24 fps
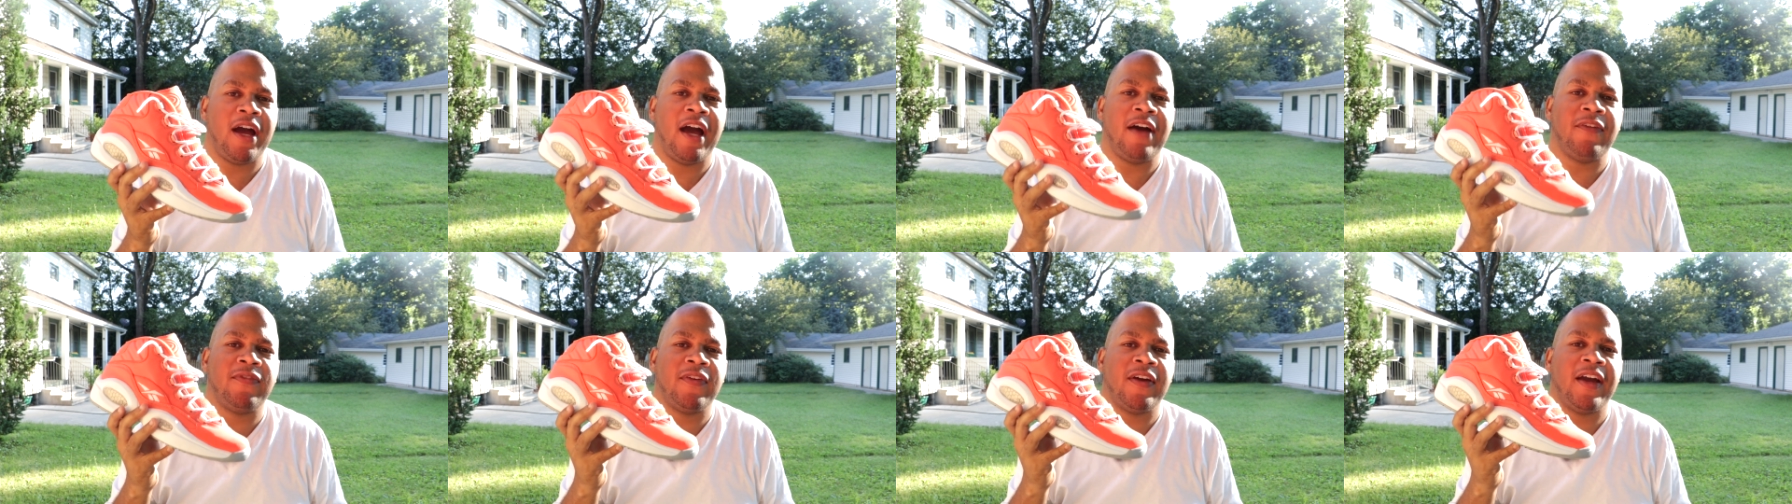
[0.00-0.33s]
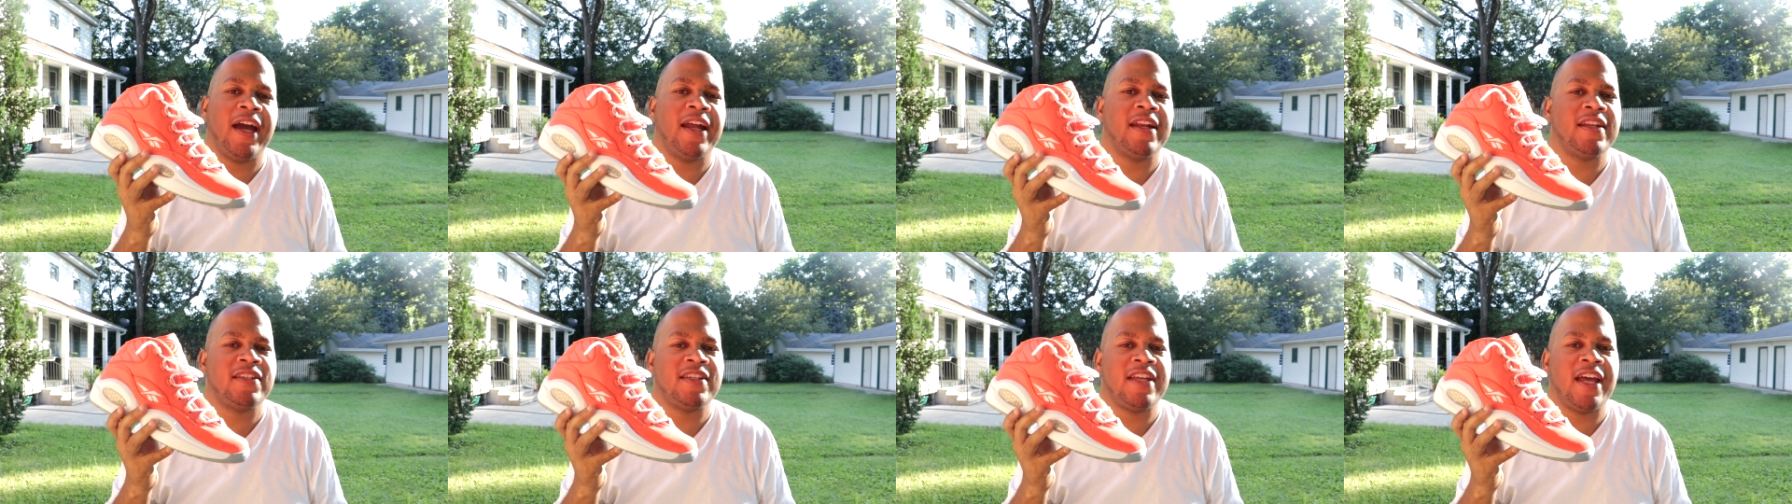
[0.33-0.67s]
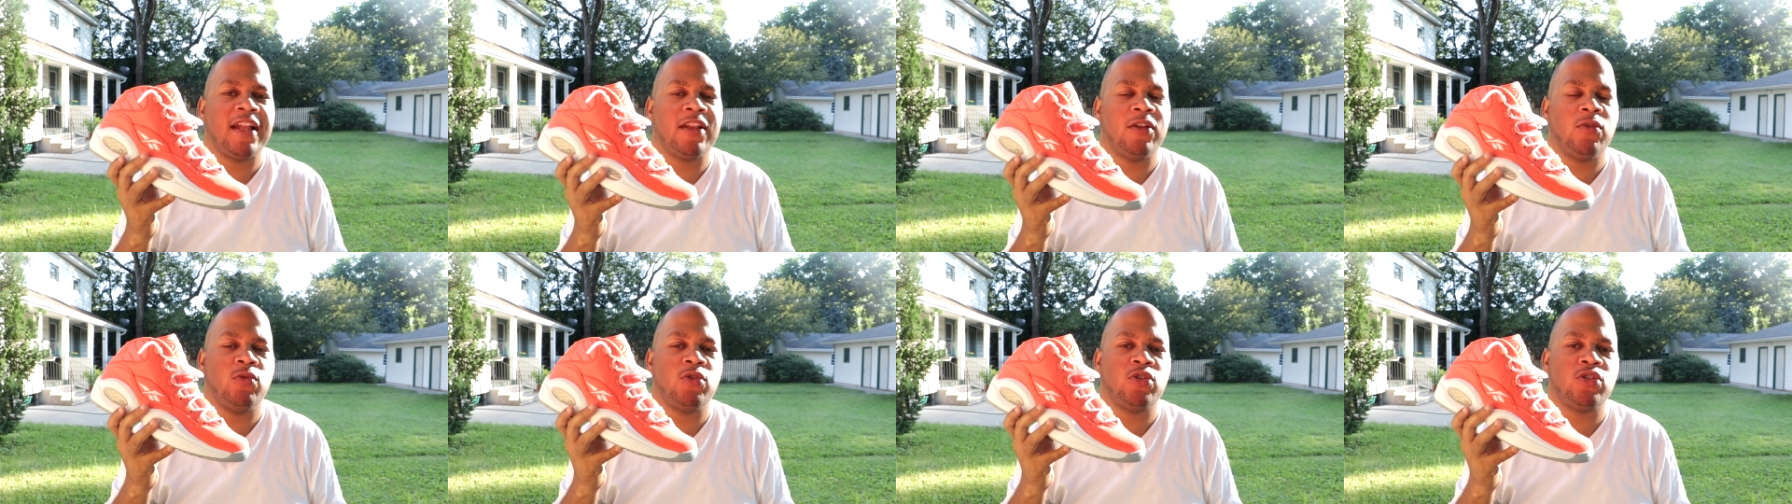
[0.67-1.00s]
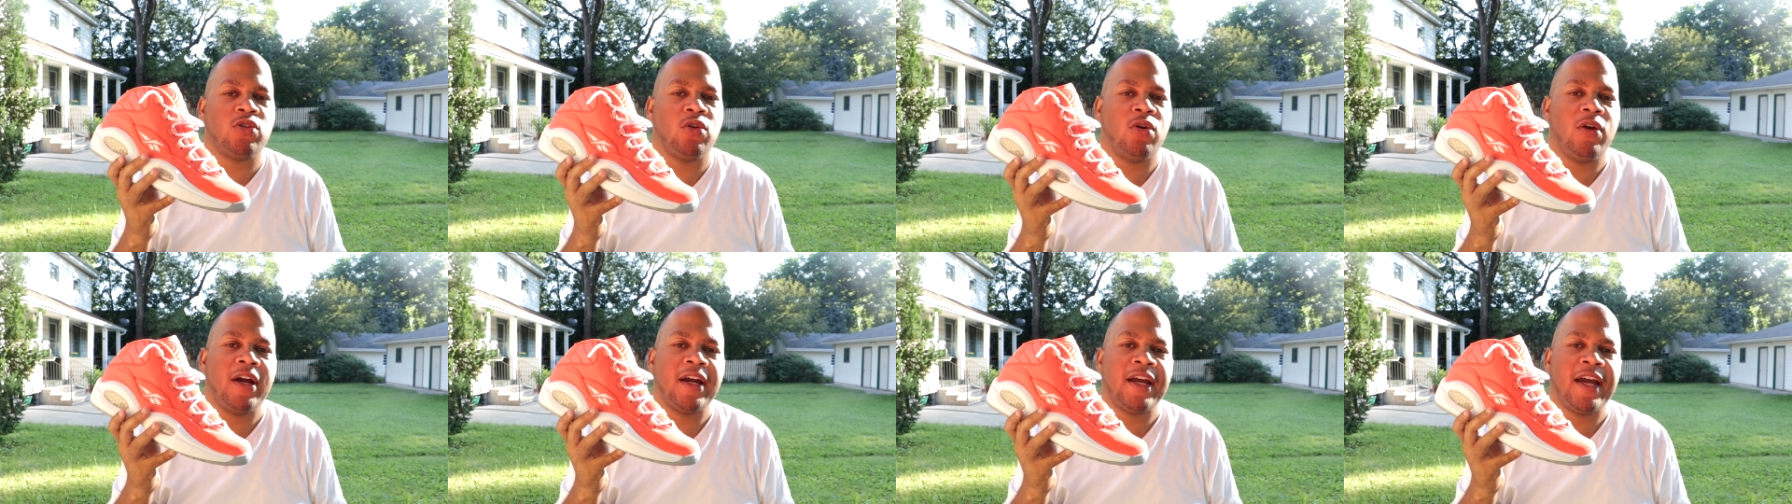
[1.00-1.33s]
I forgot exactly what
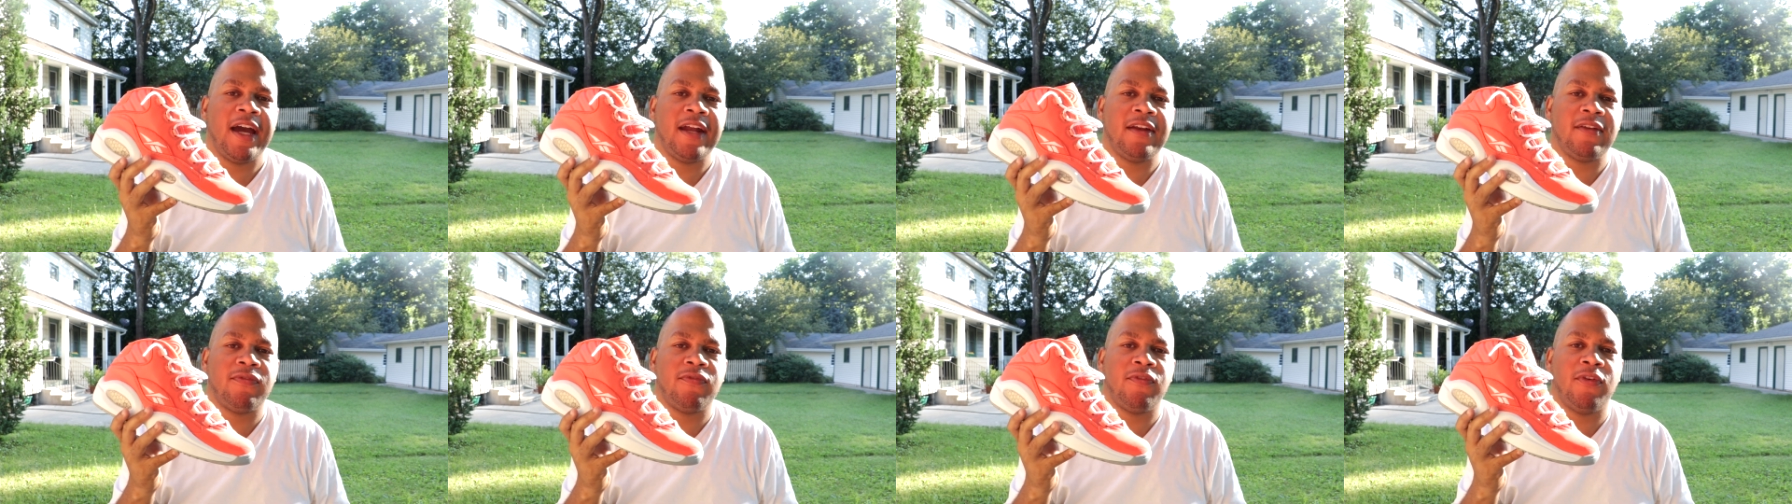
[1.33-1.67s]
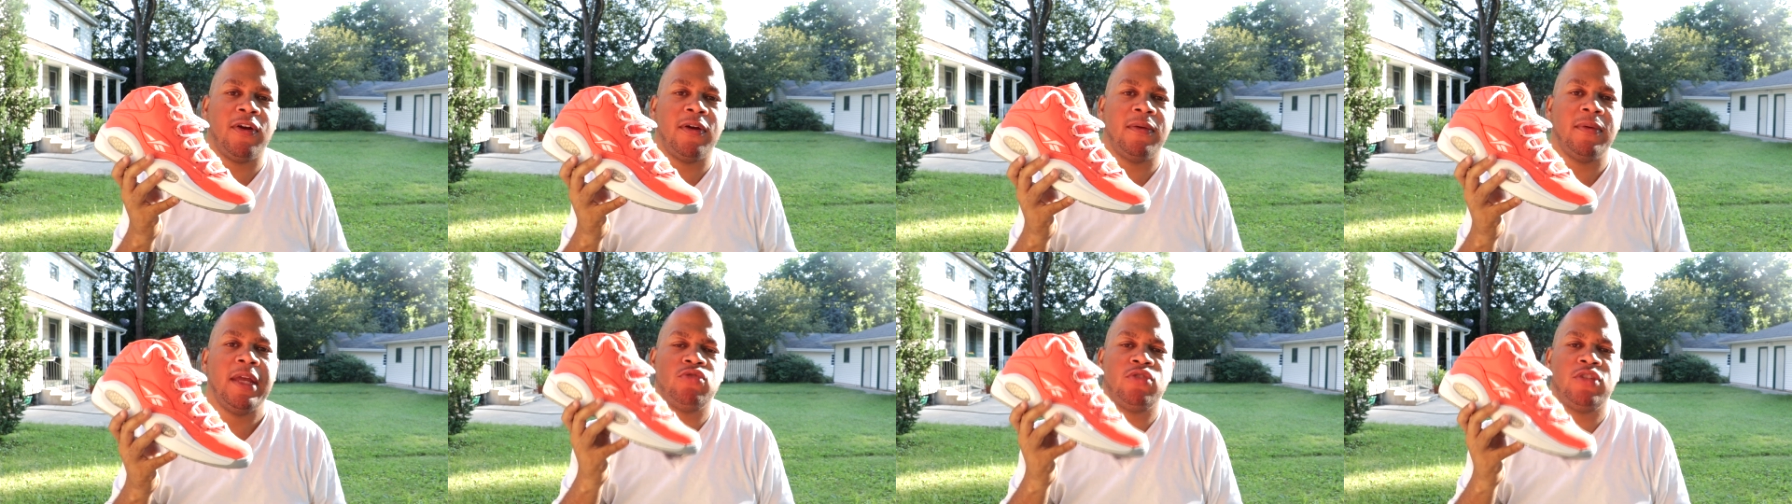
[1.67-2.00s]
store I got it from.